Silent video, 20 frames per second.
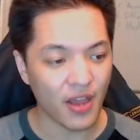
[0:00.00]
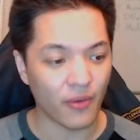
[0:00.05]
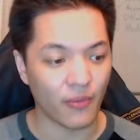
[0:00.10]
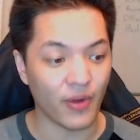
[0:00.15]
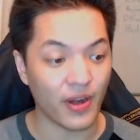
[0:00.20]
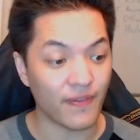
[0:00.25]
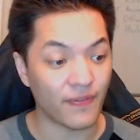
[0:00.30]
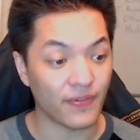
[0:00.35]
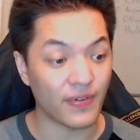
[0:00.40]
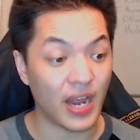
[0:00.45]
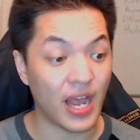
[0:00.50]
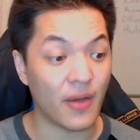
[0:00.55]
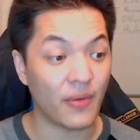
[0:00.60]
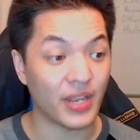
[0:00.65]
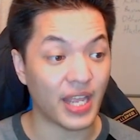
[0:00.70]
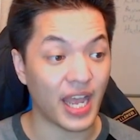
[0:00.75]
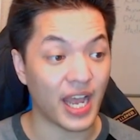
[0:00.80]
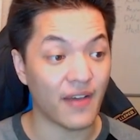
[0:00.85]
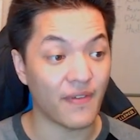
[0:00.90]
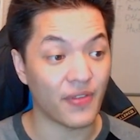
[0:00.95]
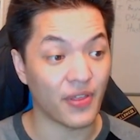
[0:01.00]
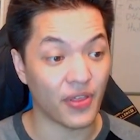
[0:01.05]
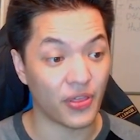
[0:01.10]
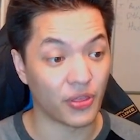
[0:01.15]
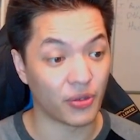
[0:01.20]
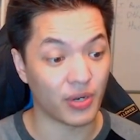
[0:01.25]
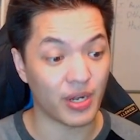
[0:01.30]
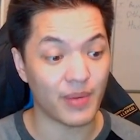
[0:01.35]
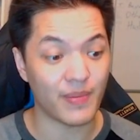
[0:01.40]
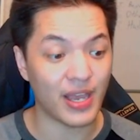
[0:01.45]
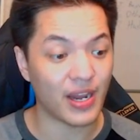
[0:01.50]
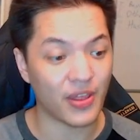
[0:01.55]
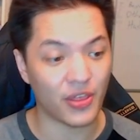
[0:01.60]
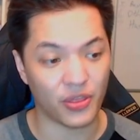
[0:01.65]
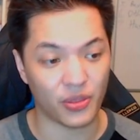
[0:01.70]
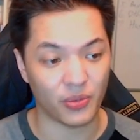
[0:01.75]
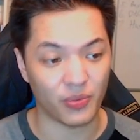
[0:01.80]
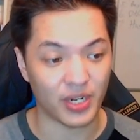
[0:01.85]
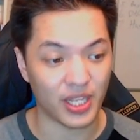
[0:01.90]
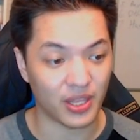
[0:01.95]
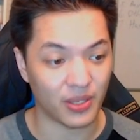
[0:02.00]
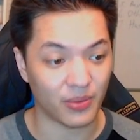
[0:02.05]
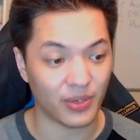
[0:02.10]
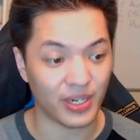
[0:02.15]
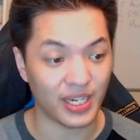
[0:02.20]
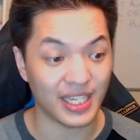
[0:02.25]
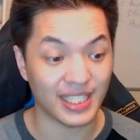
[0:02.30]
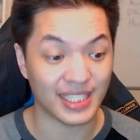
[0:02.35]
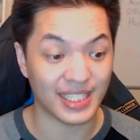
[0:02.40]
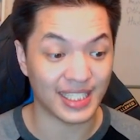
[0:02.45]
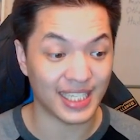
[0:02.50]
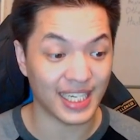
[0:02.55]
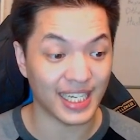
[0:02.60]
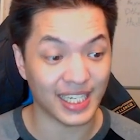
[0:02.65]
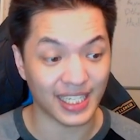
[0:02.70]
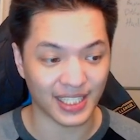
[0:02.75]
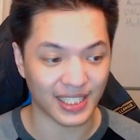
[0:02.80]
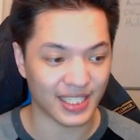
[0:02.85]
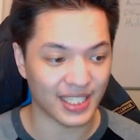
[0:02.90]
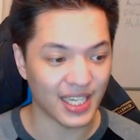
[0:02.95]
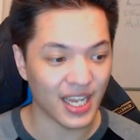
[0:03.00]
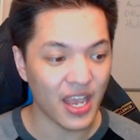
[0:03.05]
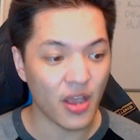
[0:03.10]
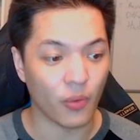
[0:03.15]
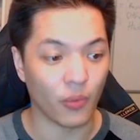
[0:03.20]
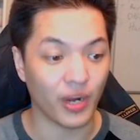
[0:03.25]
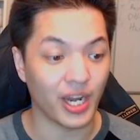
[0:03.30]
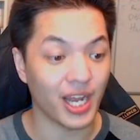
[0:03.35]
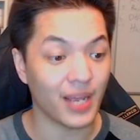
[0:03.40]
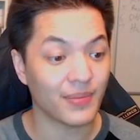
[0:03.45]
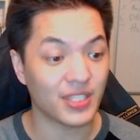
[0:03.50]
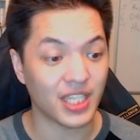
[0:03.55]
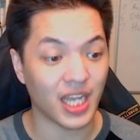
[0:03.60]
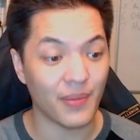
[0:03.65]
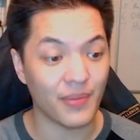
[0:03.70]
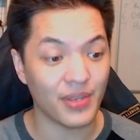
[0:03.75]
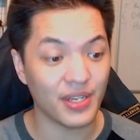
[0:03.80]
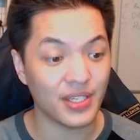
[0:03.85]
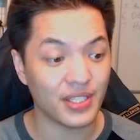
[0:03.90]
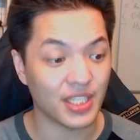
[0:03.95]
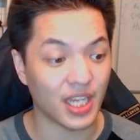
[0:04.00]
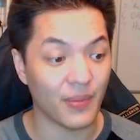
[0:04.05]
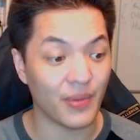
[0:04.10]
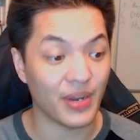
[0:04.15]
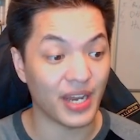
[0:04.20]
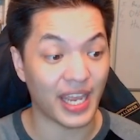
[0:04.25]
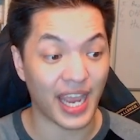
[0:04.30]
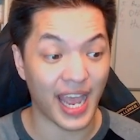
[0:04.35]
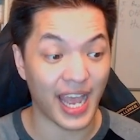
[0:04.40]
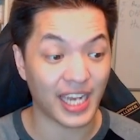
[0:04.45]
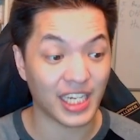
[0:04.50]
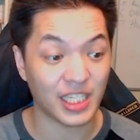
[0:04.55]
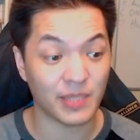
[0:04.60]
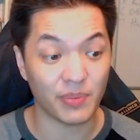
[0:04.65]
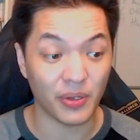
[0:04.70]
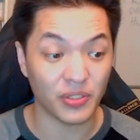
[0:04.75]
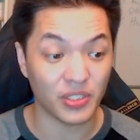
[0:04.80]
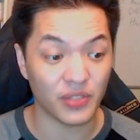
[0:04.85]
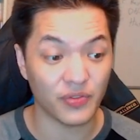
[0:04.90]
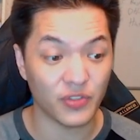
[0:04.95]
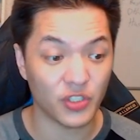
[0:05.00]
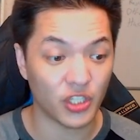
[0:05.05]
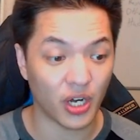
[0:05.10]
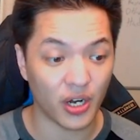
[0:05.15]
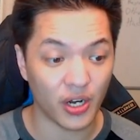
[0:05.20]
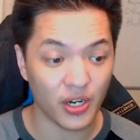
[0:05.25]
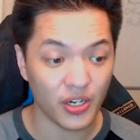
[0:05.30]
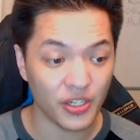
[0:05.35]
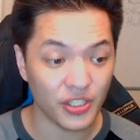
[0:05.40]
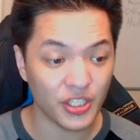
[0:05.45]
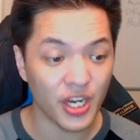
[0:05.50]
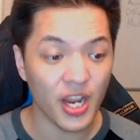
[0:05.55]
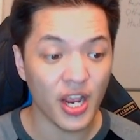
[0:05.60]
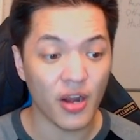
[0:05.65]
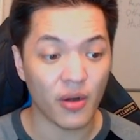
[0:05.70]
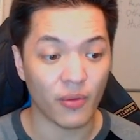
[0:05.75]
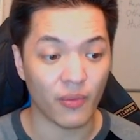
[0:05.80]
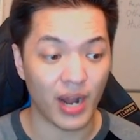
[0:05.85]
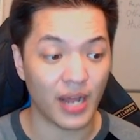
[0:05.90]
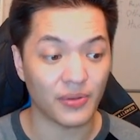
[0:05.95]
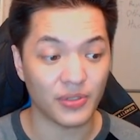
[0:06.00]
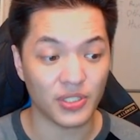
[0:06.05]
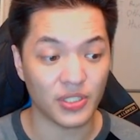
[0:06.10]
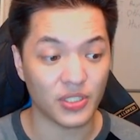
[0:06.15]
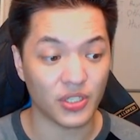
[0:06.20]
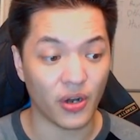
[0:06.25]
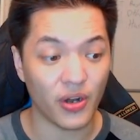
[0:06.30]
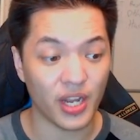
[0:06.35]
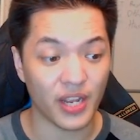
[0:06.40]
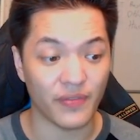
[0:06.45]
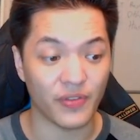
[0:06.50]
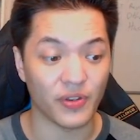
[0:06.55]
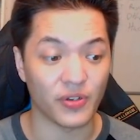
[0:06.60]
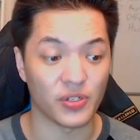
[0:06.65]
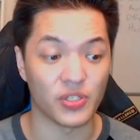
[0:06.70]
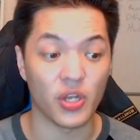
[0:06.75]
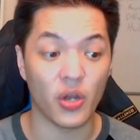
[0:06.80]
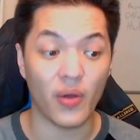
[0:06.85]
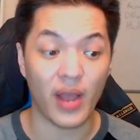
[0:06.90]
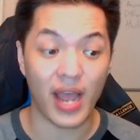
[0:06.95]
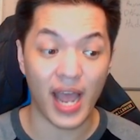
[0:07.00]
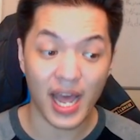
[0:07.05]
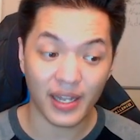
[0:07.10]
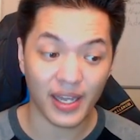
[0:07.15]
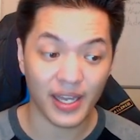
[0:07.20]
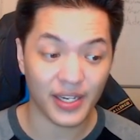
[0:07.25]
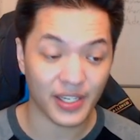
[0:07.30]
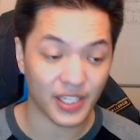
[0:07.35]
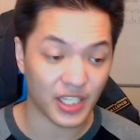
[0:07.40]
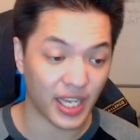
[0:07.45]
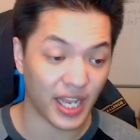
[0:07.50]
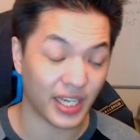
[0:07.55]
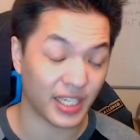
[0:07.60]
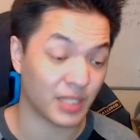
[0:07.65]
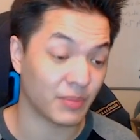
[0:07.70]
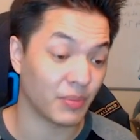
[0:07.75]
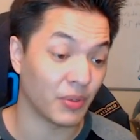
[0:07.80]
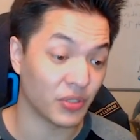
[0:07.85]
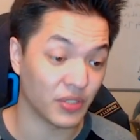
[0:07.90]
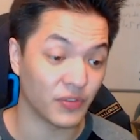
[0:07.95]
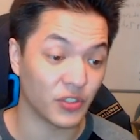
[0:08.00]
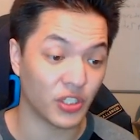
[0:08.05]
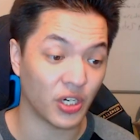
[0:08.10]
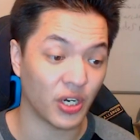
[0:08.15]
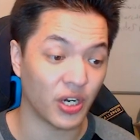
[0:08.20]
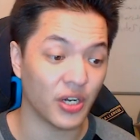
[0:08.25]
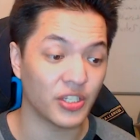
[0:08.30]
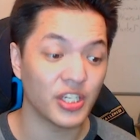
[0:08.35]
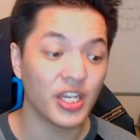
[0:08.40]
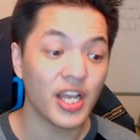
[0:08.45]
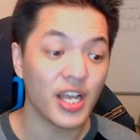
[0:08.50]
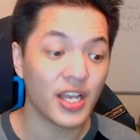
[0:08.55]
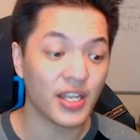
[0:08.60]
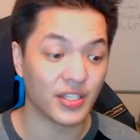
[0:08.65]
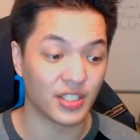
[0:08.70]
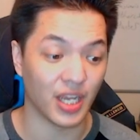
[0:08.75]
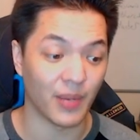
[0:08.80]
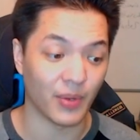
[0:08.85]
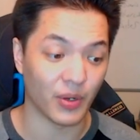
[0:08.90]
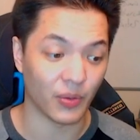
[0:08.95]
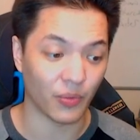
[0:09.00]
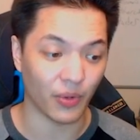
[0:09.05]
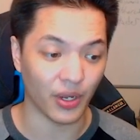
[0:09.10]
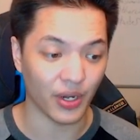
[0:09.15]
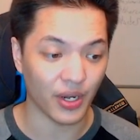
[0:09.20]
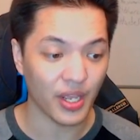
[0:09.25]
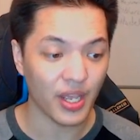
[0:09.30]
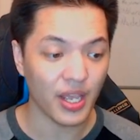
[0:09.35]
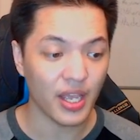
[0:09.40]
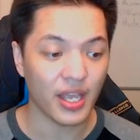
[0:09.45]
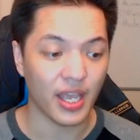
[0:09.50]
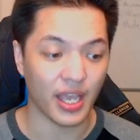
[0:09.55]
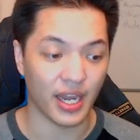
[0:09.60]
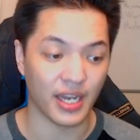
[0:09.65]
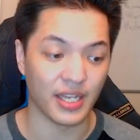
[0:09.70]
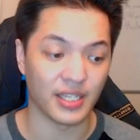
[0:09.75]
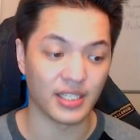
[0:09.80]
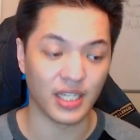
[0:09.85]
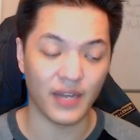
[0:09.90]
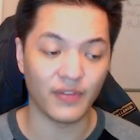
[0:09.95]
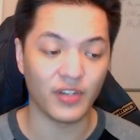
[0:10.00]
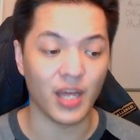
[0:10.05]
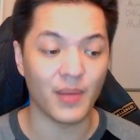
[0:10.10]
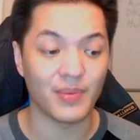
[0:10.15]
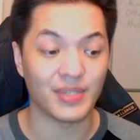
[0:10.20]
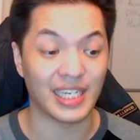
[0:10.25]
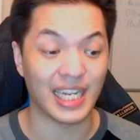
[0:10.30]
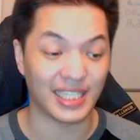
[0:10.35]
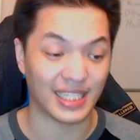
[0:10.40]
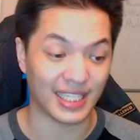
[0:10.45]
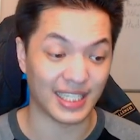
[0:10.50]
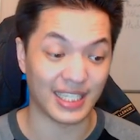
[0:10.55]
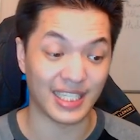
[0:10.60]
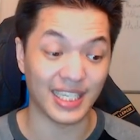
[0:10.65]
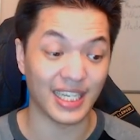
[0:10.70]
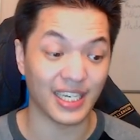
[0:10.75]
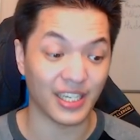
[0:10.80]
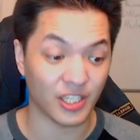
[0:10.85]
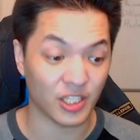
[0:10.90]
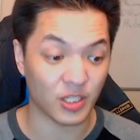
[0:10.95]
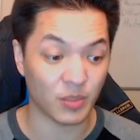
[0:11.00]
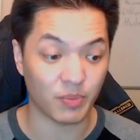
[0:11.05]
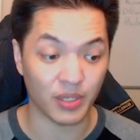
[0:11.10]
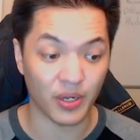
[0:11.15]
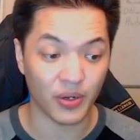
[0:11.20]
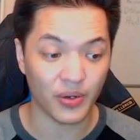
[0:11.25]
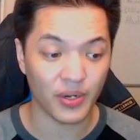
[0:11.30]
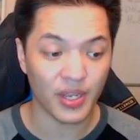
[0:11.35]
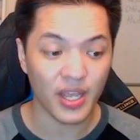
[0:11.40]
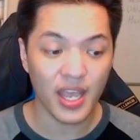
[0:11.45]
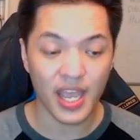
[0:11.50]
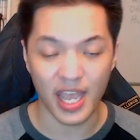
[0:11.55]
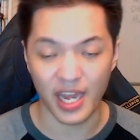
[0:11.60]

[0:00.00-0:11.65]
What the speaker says: Right now, we have the 3-mana 3/3 ZIGGS. When I'm summoned, summon a Hexplosive Charge. Round start, if there's no allied Hexplosive Charge, summon one. And his level up is that he has to see it explode.